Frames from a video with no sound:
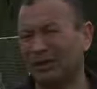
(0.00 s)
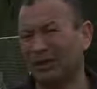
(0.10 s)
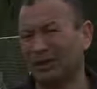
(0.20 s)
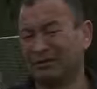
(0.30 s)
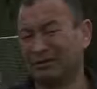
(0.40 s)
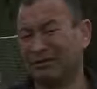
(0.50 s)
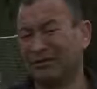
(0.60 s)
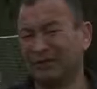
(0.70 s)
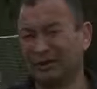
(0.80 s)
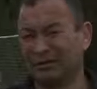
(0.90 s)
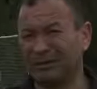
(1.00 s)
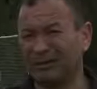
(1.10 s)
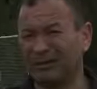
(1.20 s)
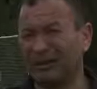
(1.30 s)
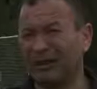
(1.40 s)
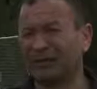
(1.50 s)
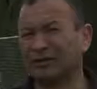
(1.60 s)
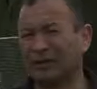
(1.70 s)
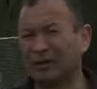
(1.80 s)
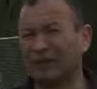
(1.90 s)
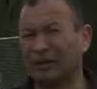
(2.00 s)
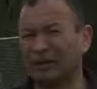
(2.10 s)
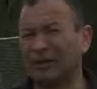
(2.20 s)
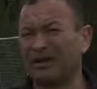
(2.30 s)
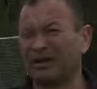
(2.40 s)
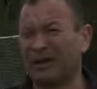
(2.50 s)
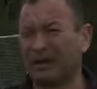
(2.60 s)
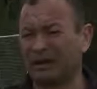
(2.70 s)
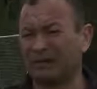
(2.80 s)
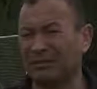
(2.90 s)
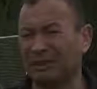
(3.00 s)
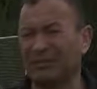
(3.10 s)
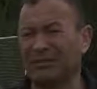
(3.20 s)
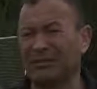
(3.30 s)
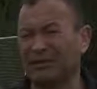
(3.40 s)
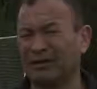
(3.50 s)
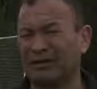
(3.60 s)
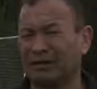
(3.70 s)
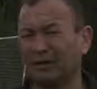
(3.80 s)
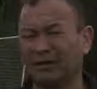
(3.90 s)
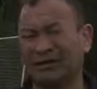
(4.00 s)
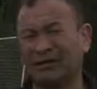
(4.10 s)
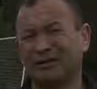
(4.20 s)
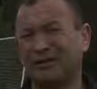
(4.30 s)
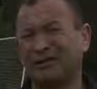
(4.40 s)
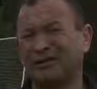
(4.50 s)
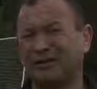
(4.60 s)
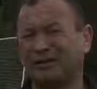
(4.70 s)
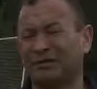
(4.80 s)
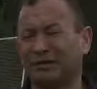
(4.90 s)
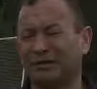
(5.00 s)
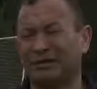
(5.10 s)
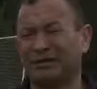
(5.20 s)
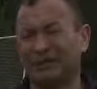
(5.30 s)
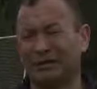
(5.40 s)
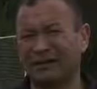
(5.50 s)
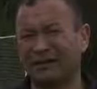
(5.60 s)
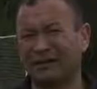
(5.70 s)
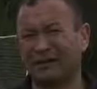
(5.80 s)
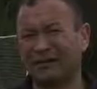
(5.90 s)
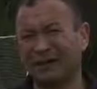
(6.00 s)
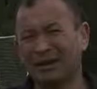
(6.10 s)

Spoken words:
and return a little bit to the old style Brumby attack combined with their new intensive defence and kicking game,